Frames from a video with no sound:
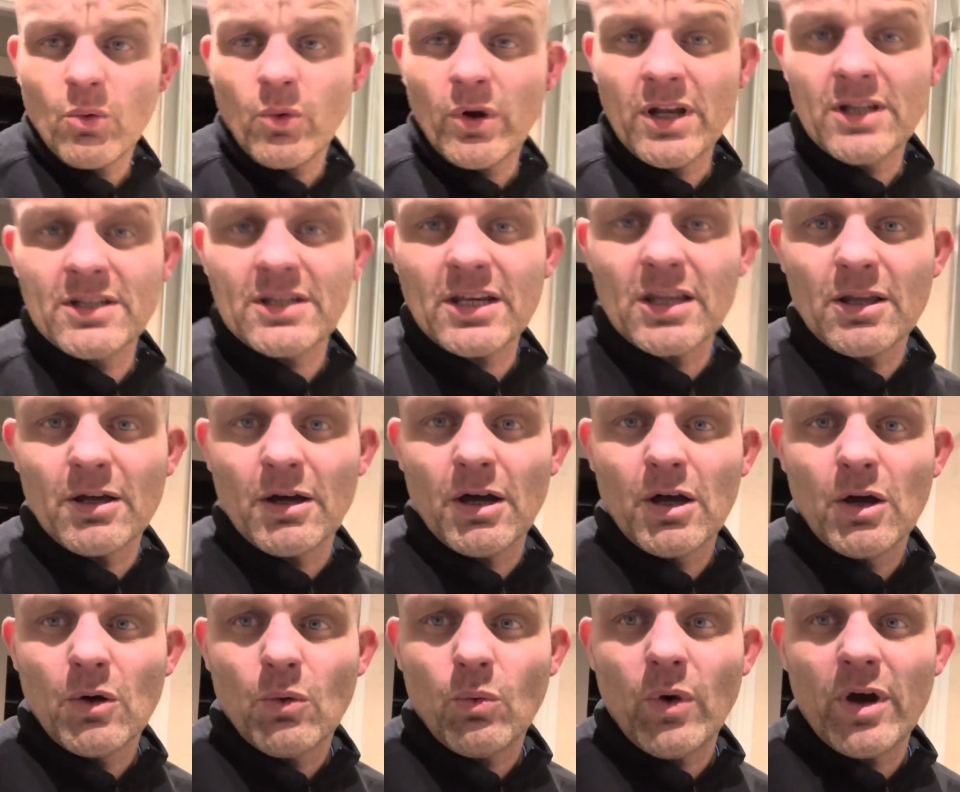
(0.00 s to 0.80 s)
when you take
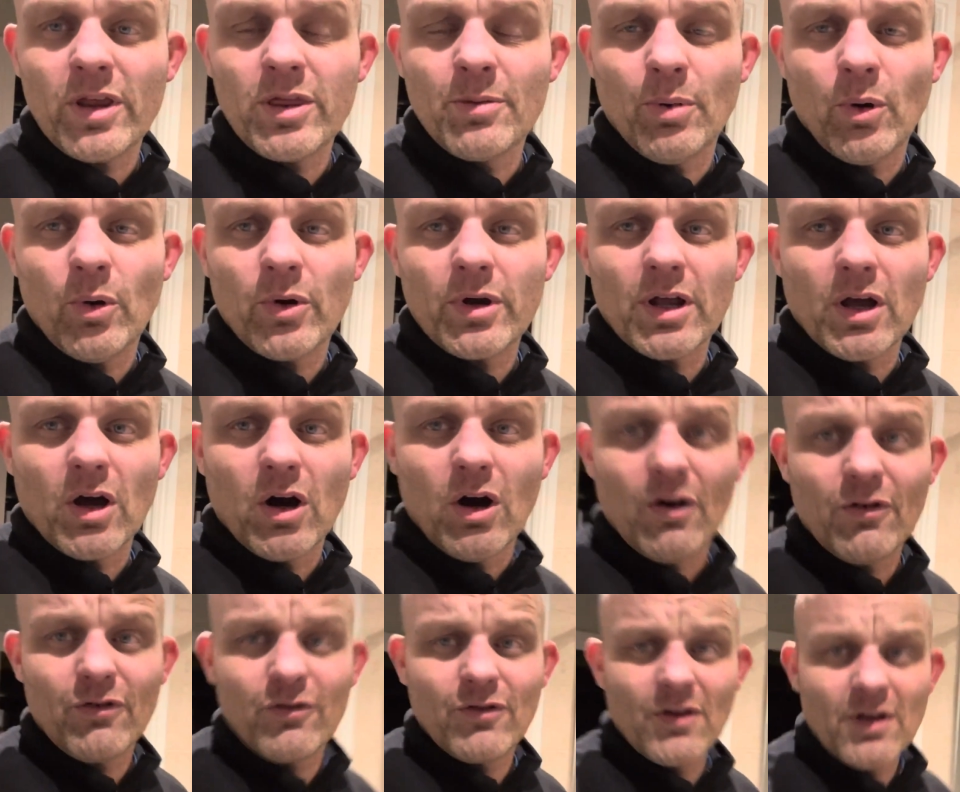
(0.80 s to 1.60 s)
the weatherboarding
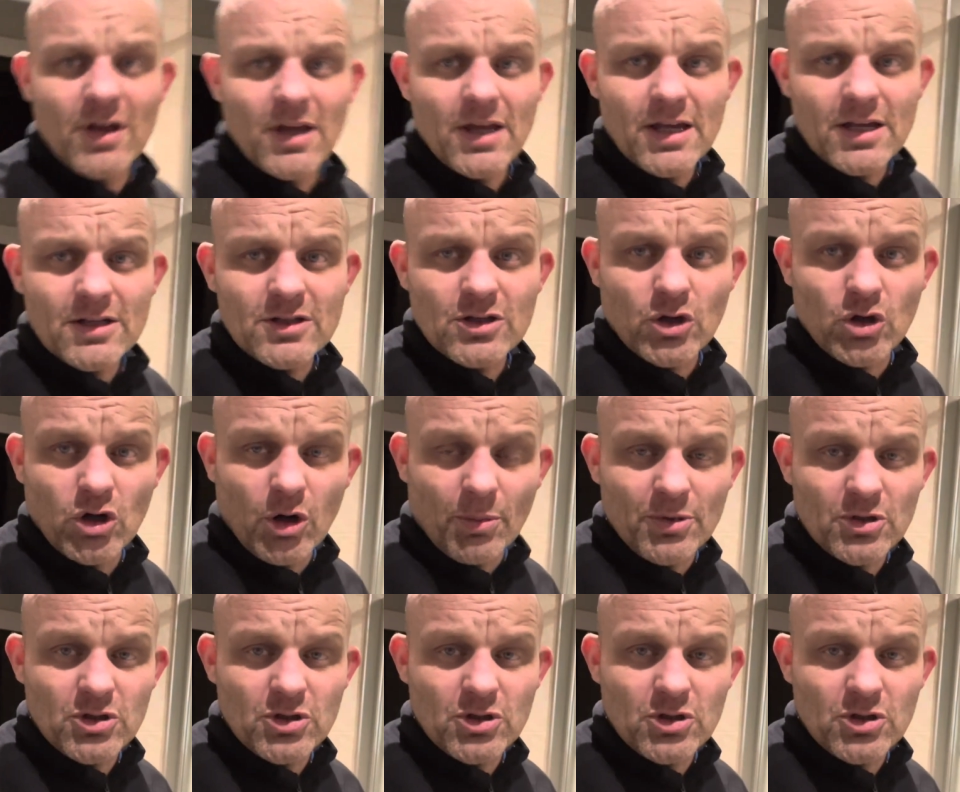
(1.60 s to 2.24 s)
off, it's a good